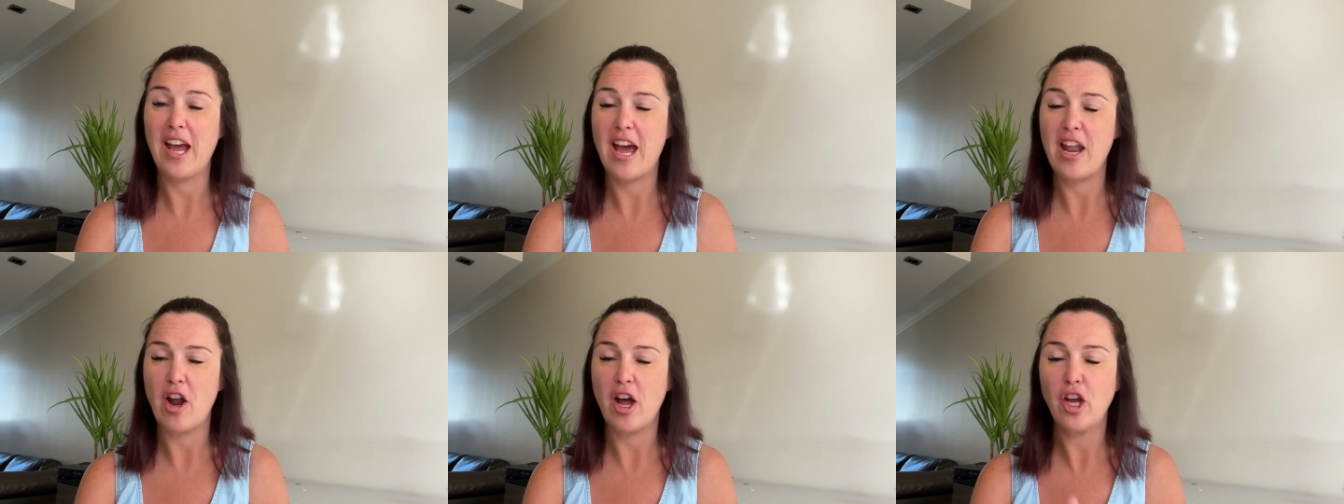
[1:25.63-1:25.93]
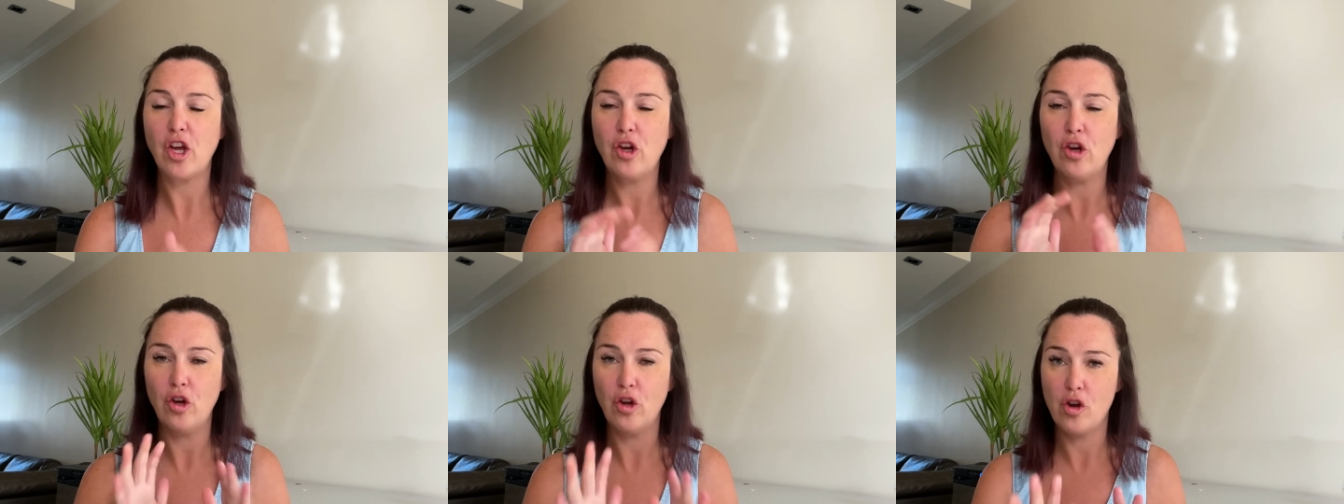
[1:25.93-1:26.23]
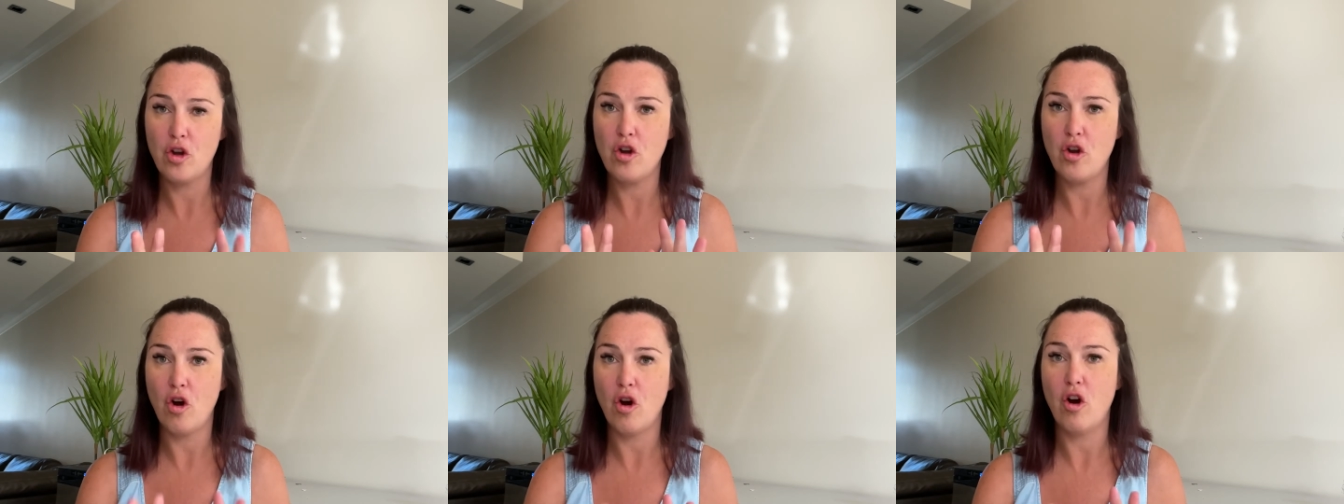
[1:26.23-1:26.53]
and I
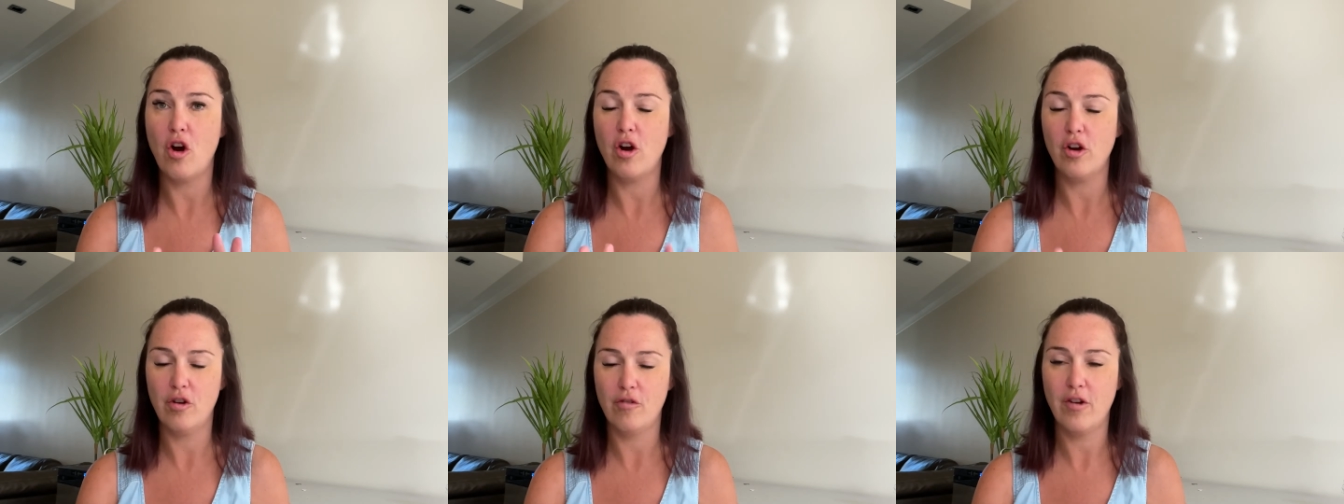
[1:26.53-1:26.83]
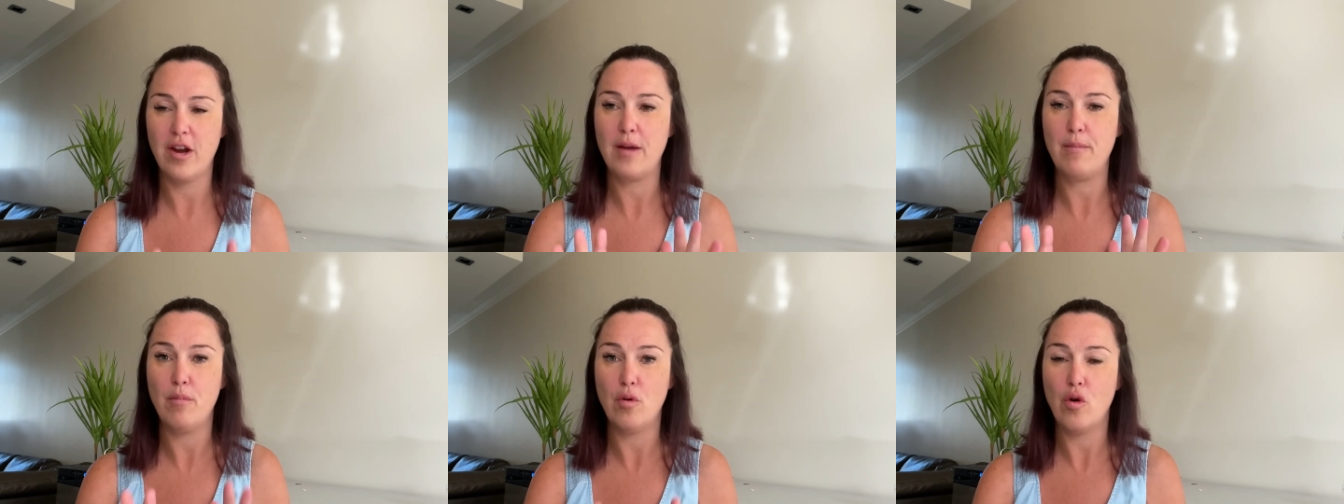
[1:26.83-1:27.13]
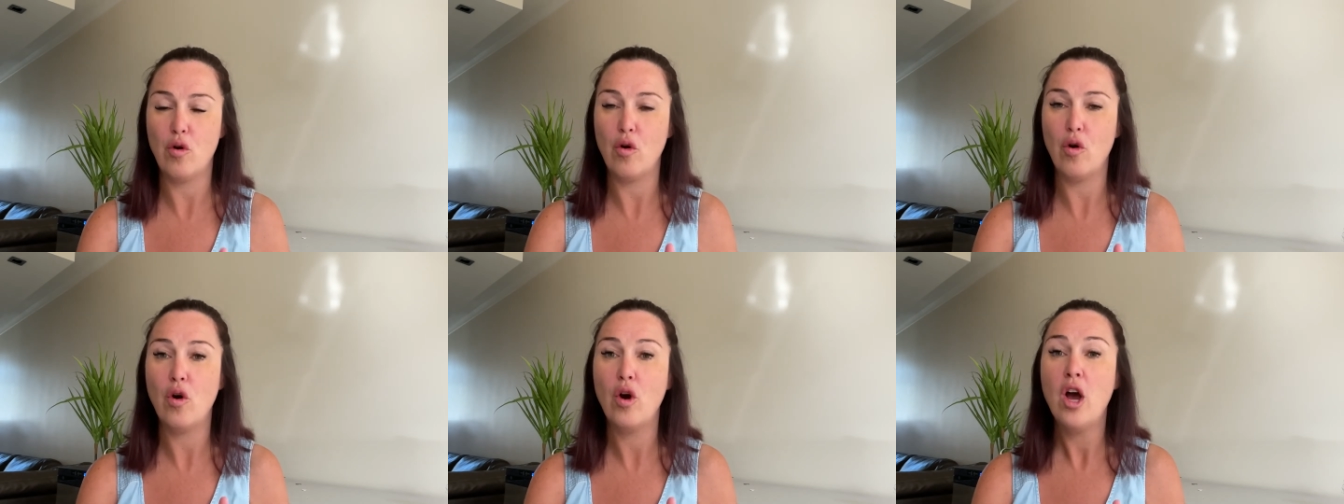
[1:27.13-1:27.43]
could not agree
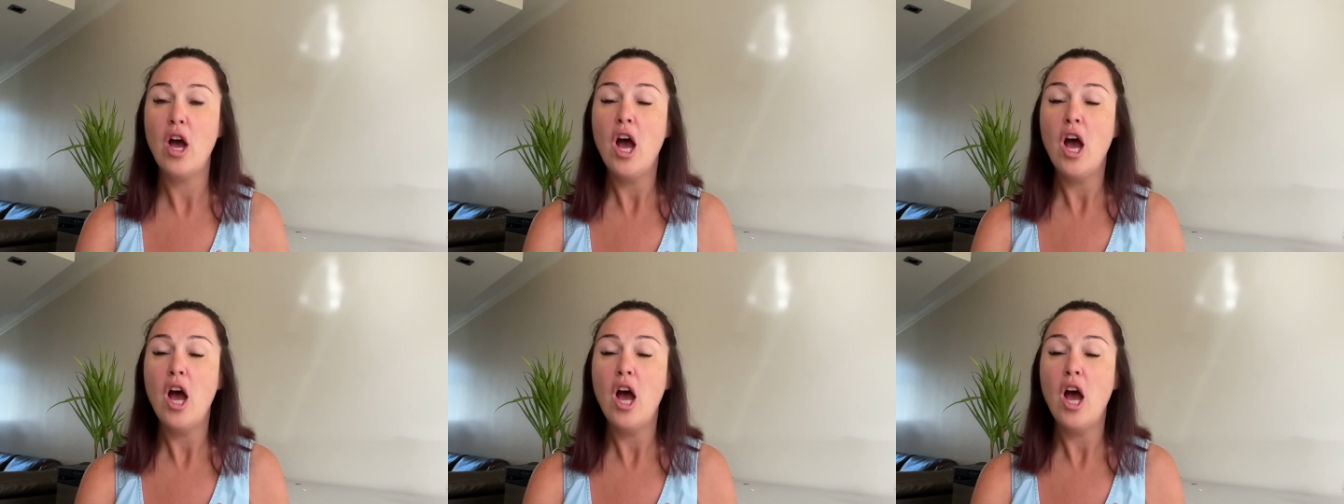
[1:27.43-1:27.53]
more.